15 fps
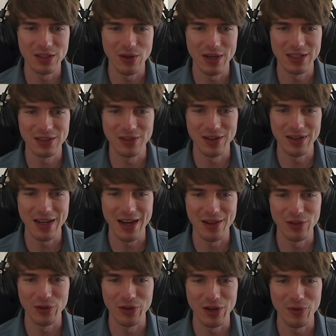So I started kind
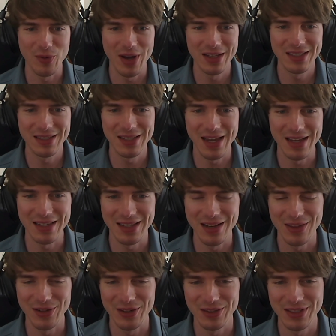of learning Rust as
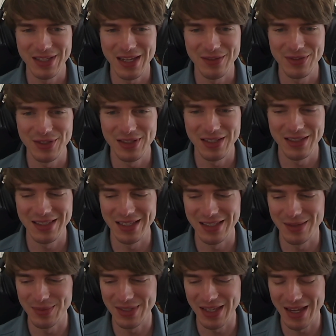another safe
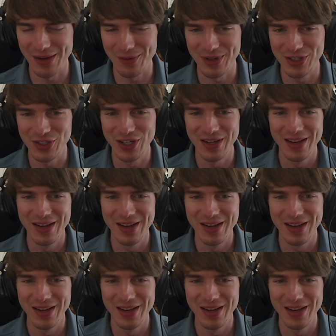systems language,